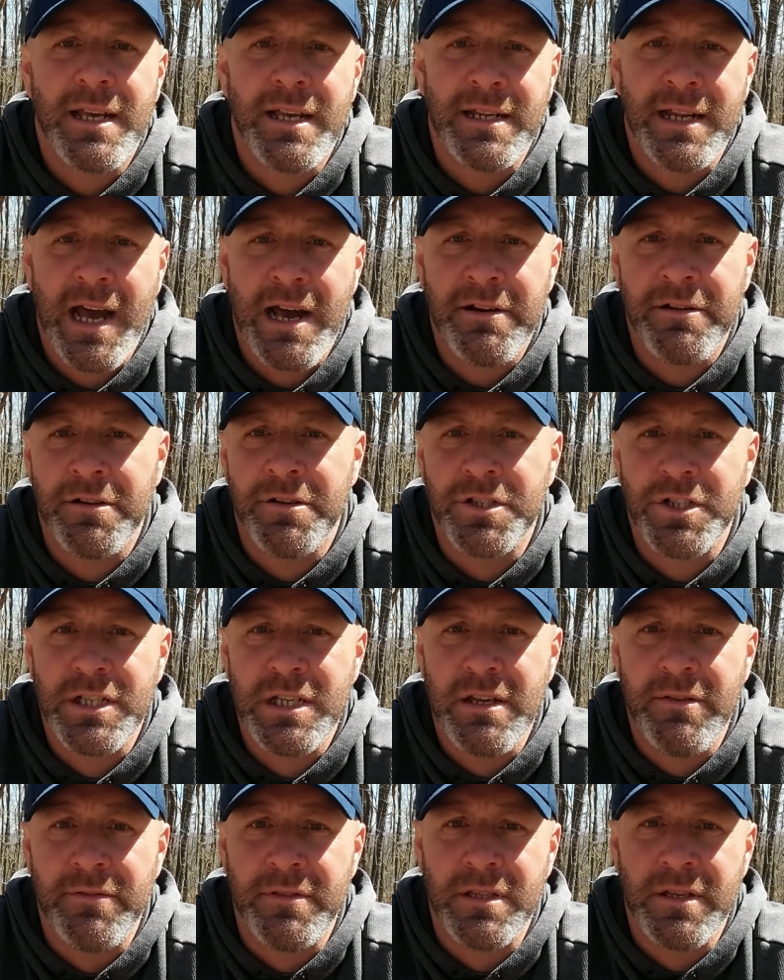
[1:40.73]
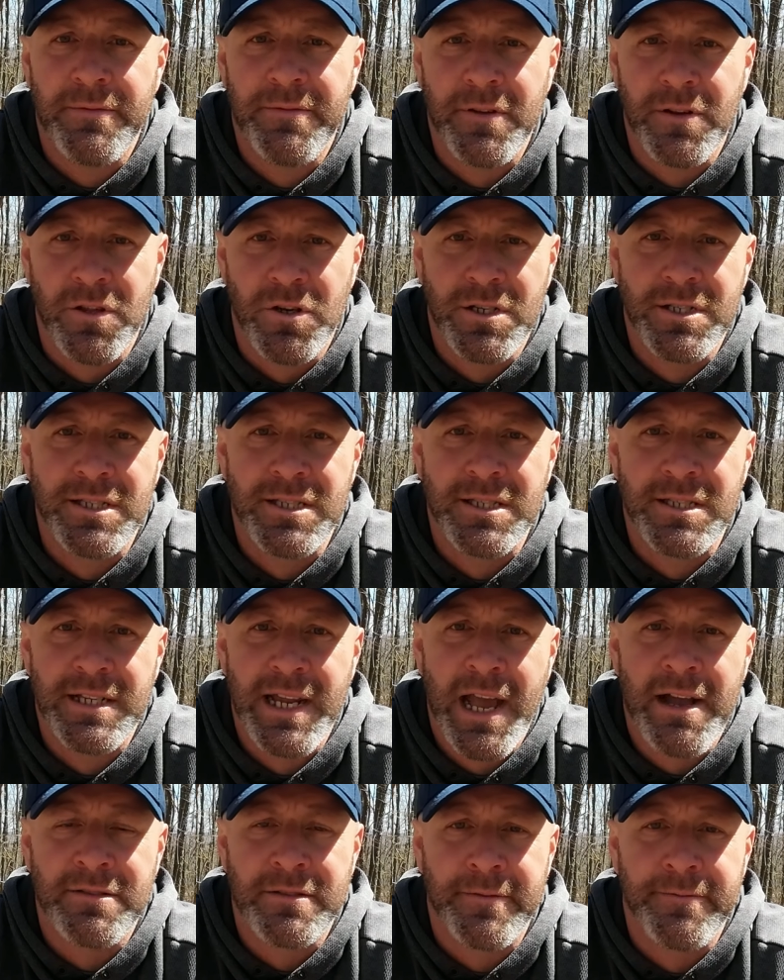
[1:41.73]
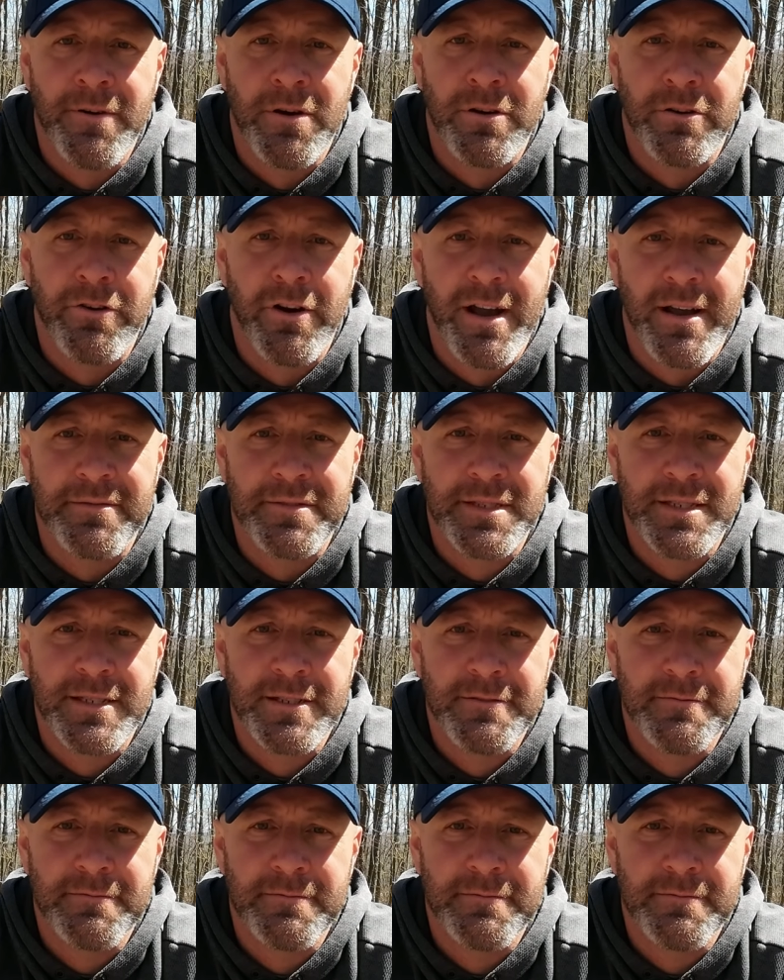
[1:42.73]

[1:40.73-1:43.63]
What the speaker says: and how to achieve different looks and styles of photographs.